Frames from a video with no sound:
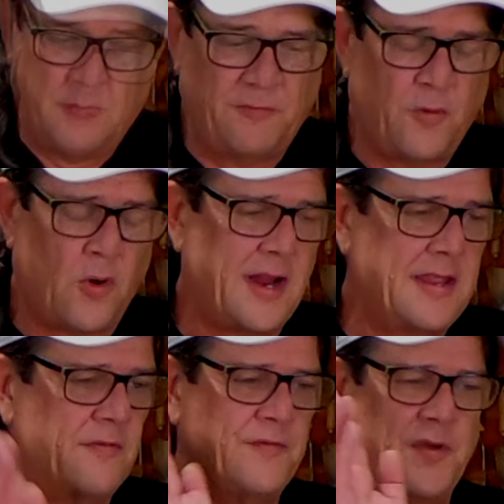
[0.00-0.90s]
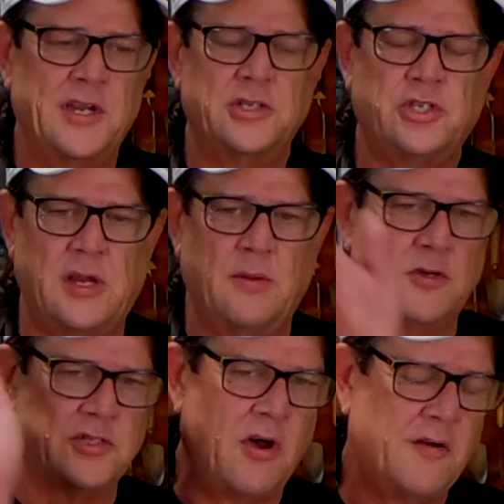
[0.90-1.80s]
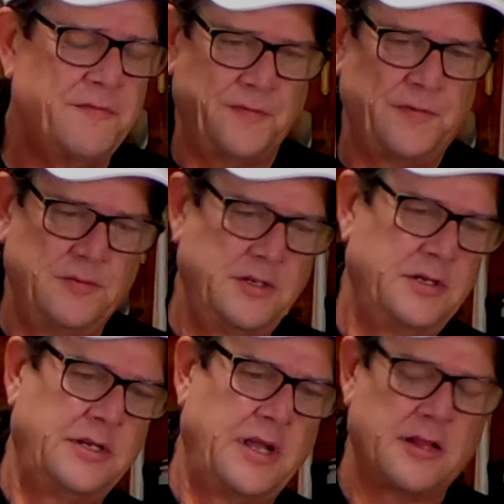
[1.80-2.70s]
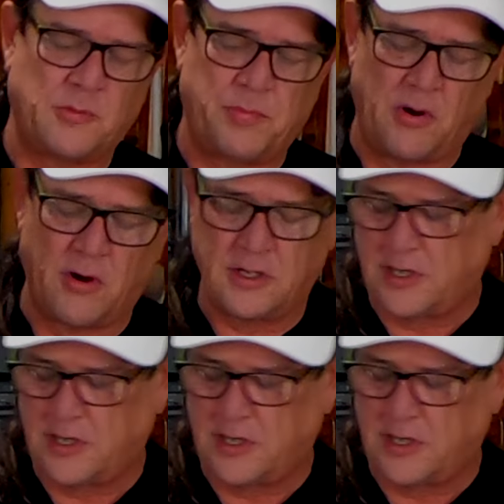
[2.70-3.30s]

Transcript: Before I even finished, she was off, got the part,